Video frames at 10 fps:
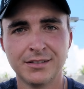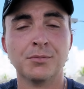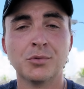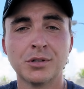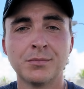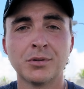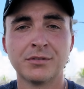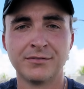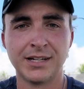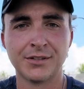The more
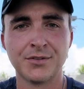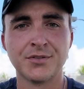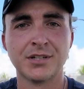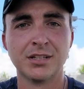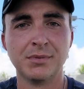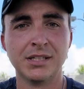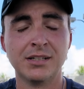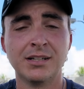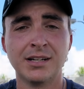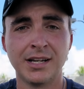important factors are going to
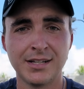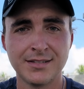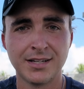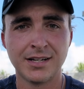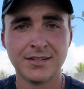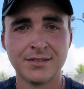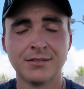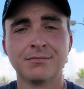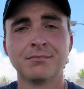be head size,